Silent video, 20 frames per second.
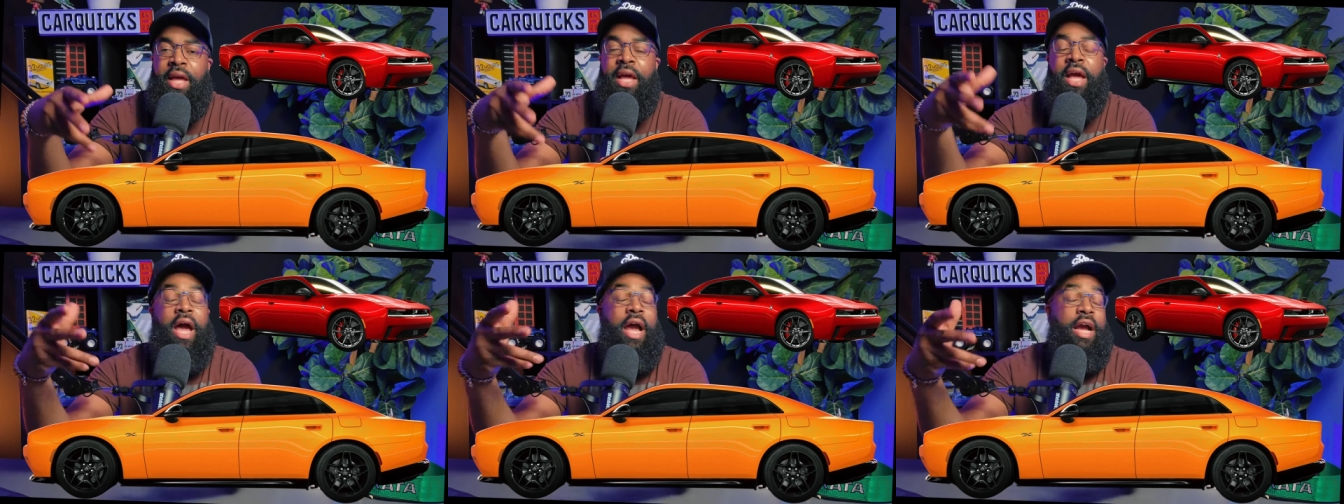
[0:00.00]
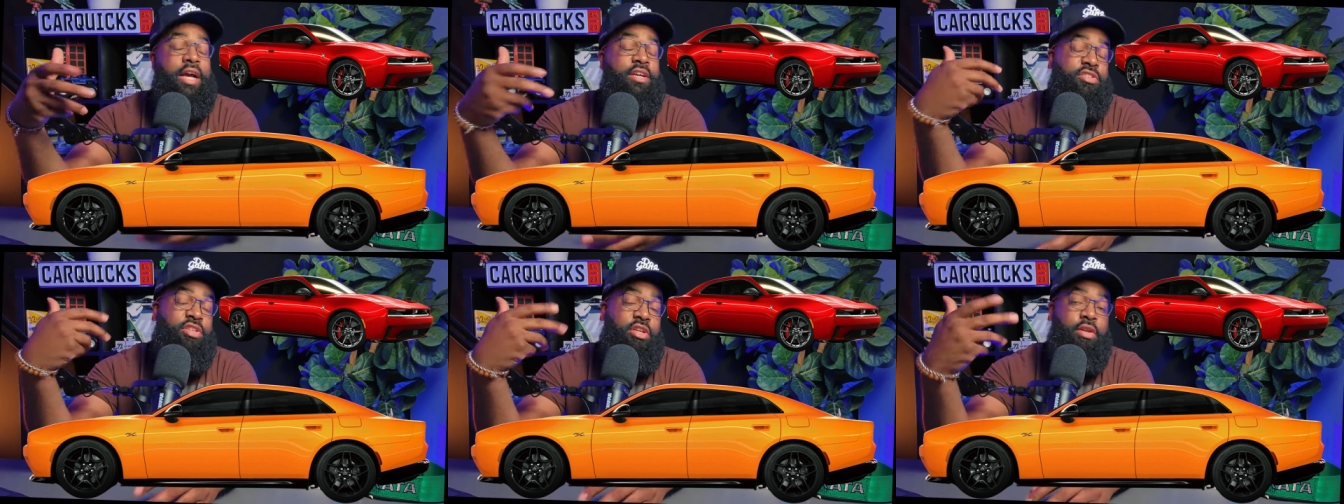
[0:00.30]
I
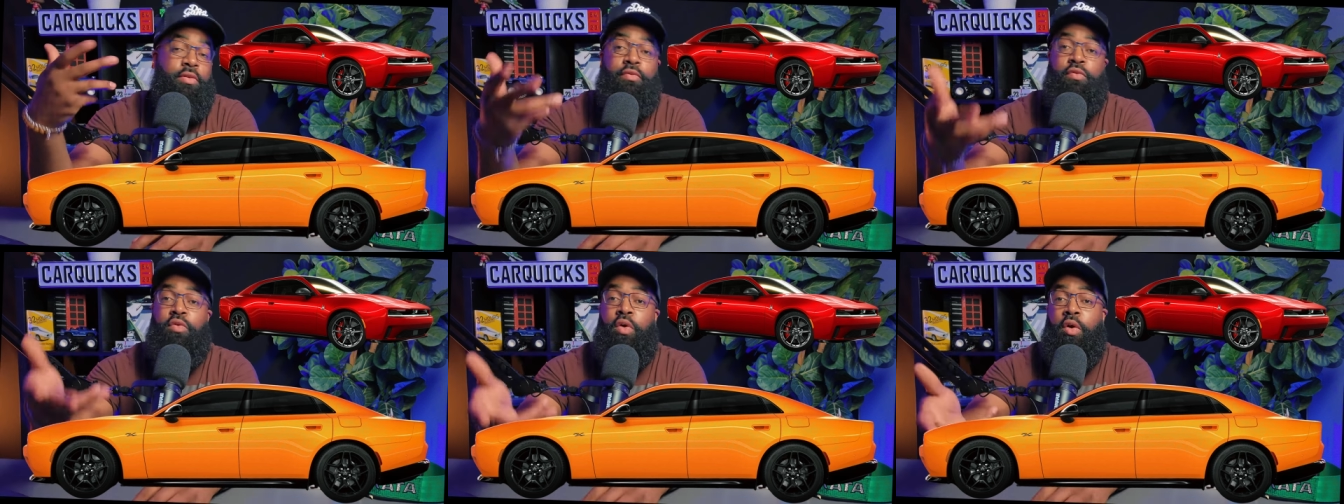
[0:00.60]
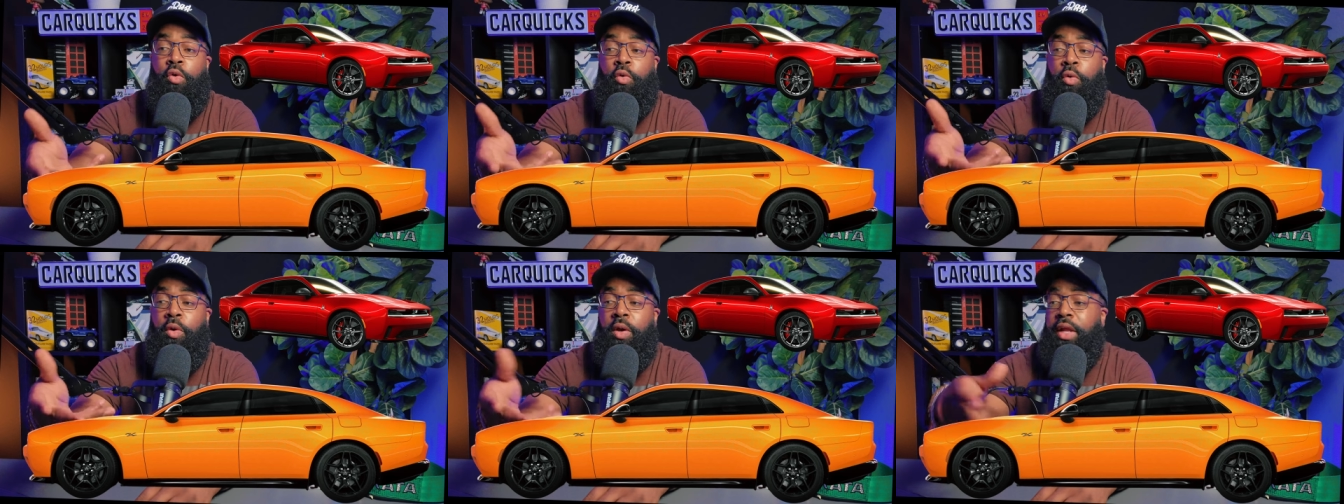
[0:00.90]
can see the
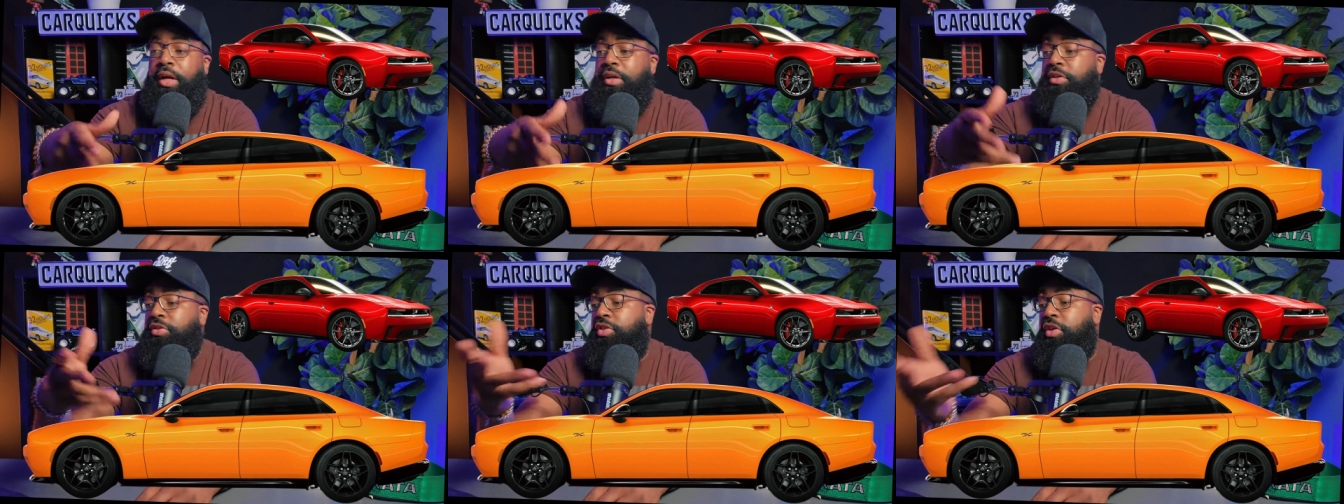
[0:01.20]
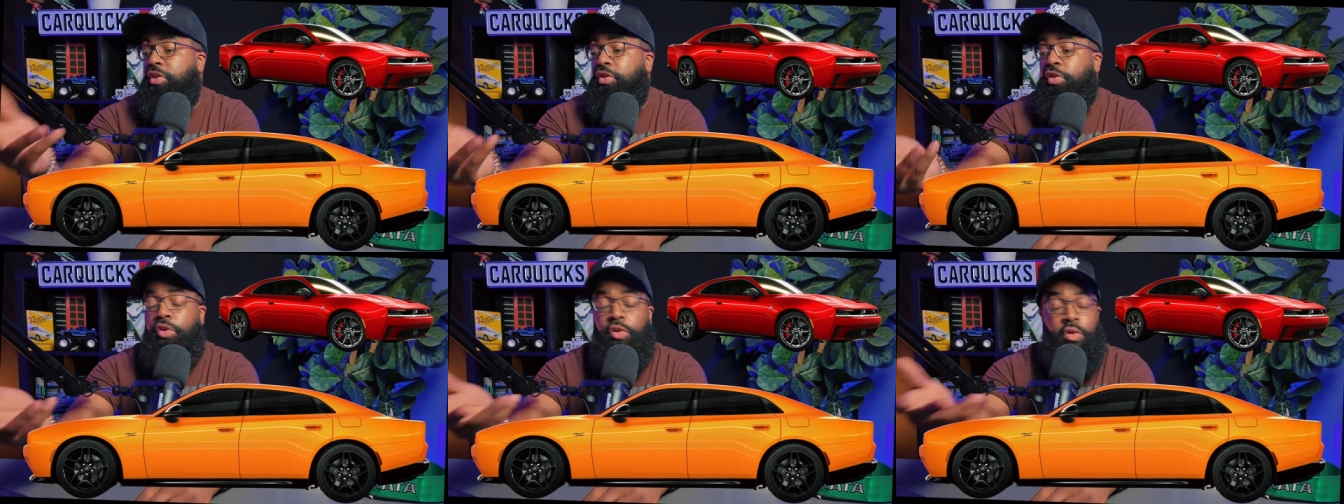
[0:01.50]
front grille. I can see
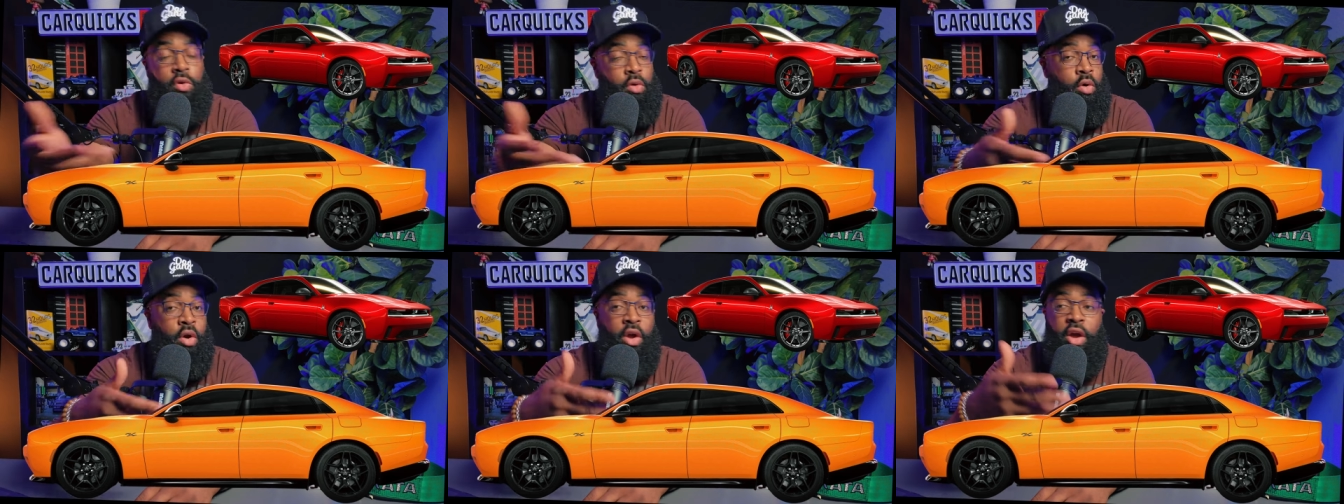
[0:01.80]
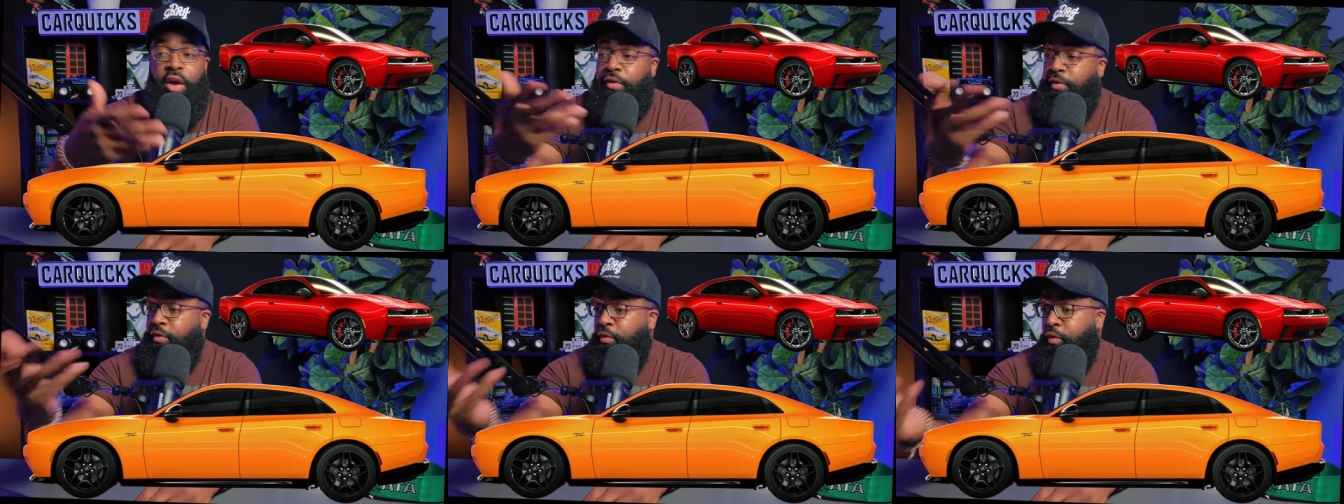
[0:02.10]
the new
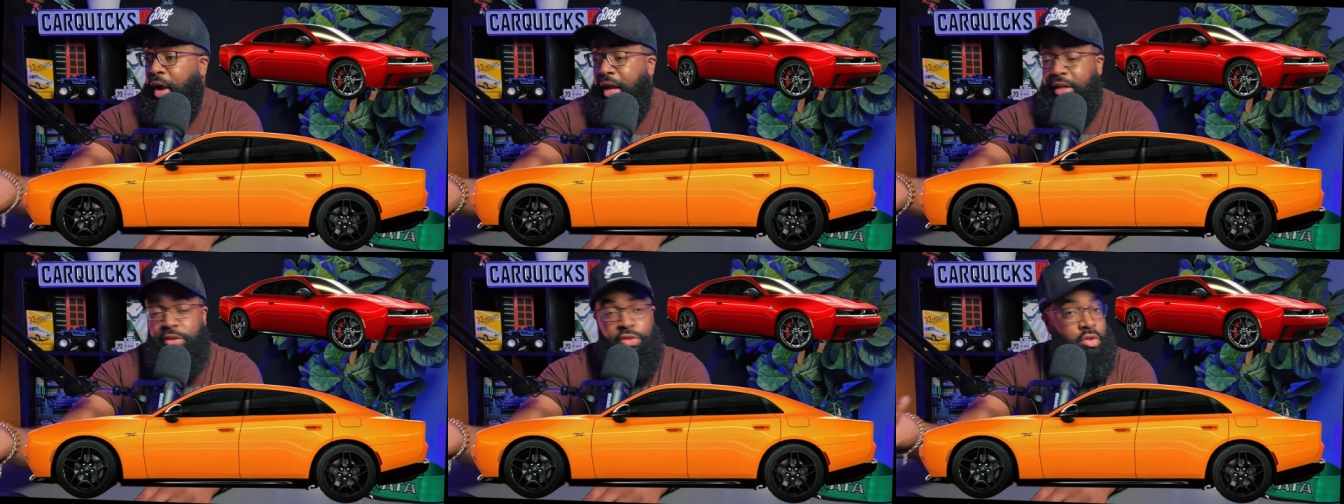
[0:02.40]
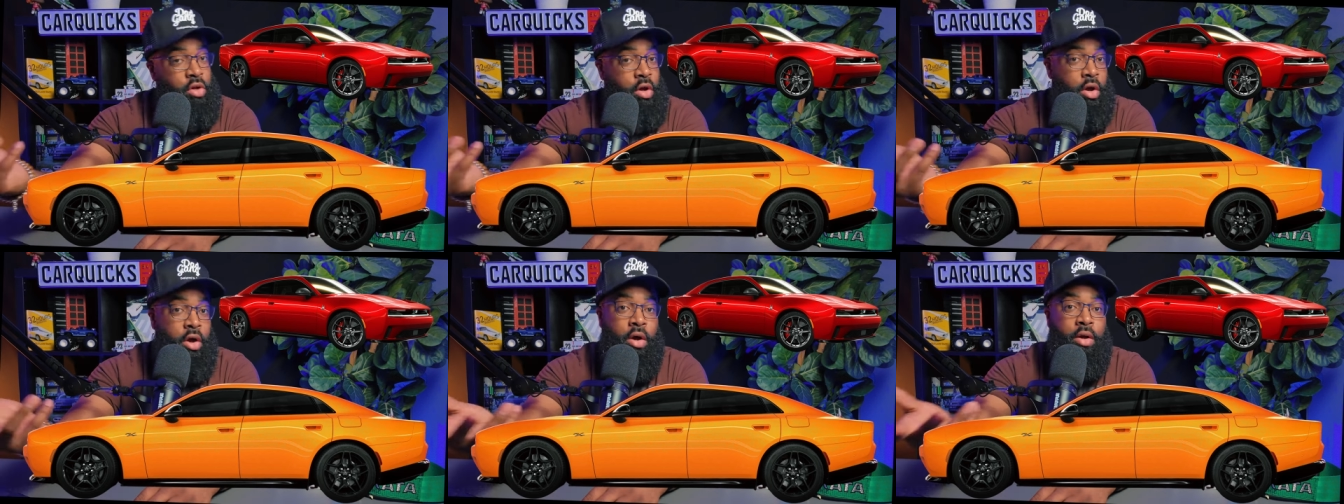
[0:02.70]

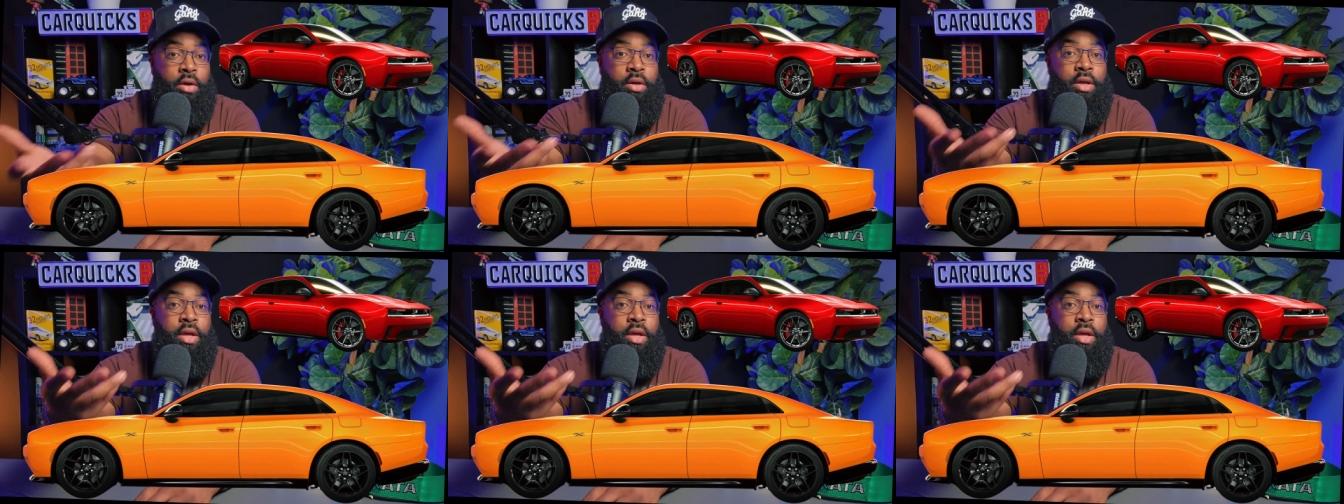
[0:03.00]
Fratzog,